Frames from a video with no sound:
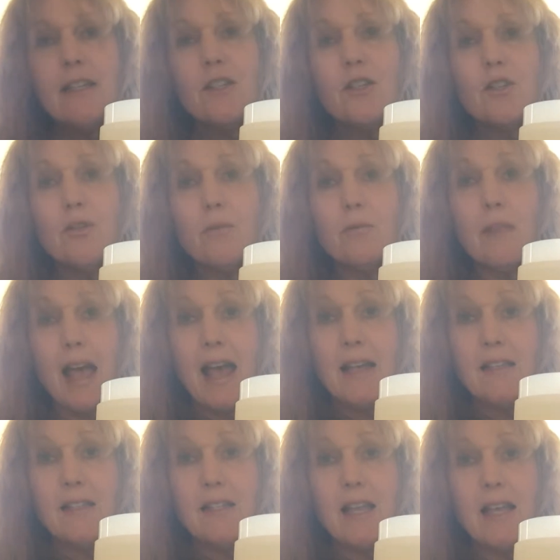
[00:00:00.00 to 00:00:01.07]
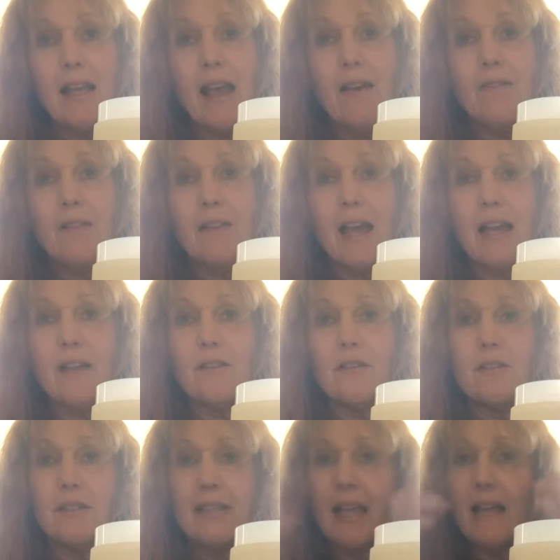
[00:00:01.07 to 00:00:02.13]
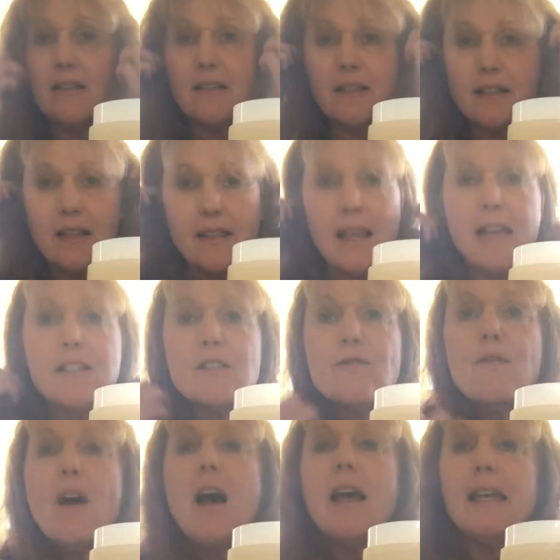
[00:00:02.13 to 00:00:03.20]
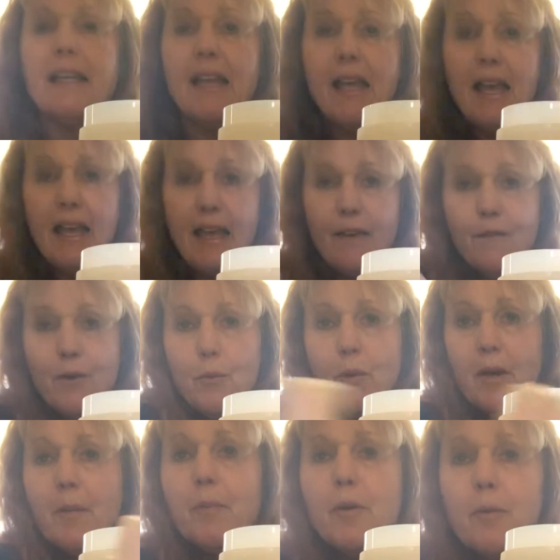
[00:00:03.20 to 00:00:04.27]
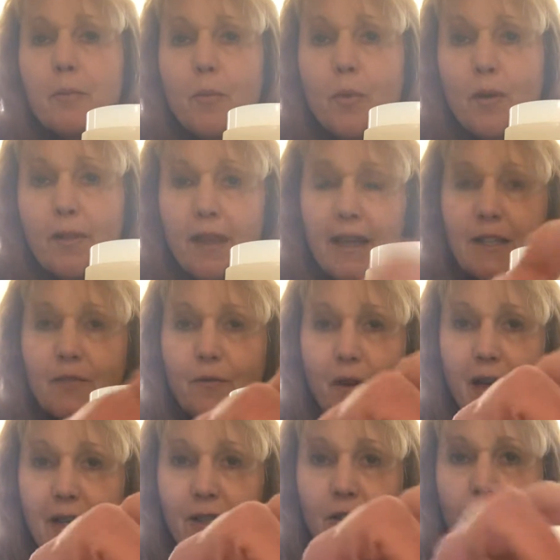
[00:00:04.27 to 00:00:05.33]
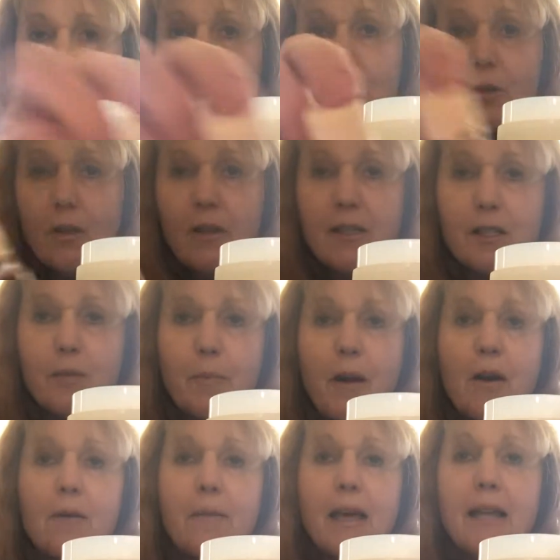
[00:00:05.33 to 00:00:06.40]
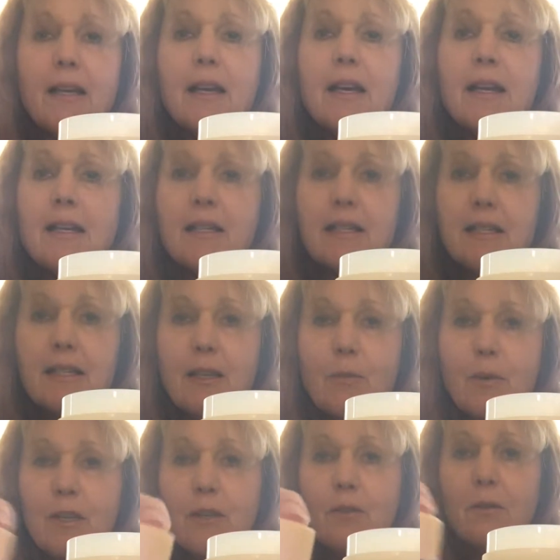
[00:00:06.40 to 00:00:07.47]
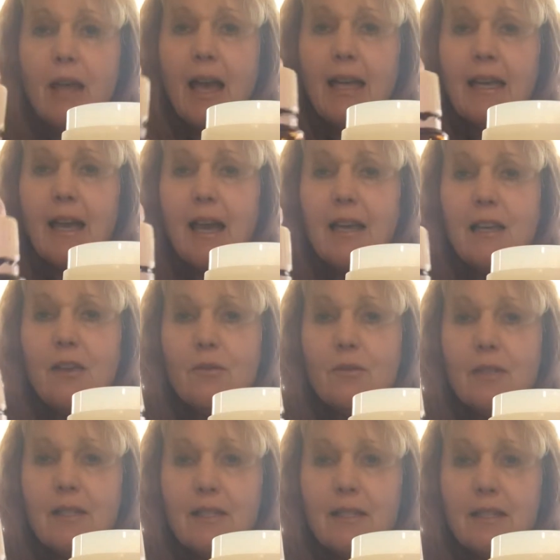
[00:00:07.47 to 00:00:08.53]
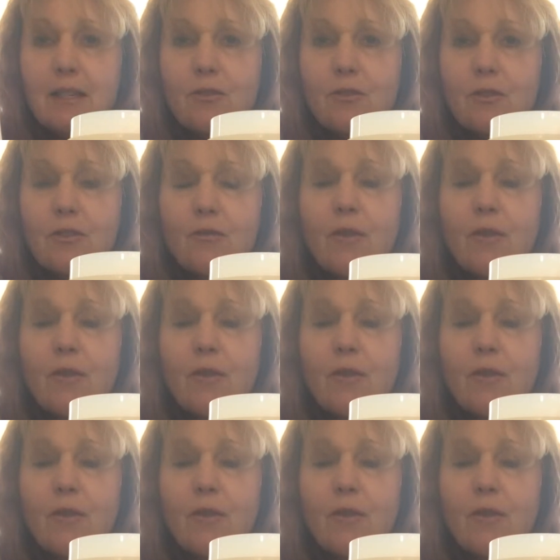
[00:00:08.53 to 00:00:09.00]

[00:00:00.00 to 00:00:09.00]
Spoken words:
to do less and have a lighter scent, then that's fine. If you want to put more, that's fine too. You'll experiment to see what you like. I used Citrus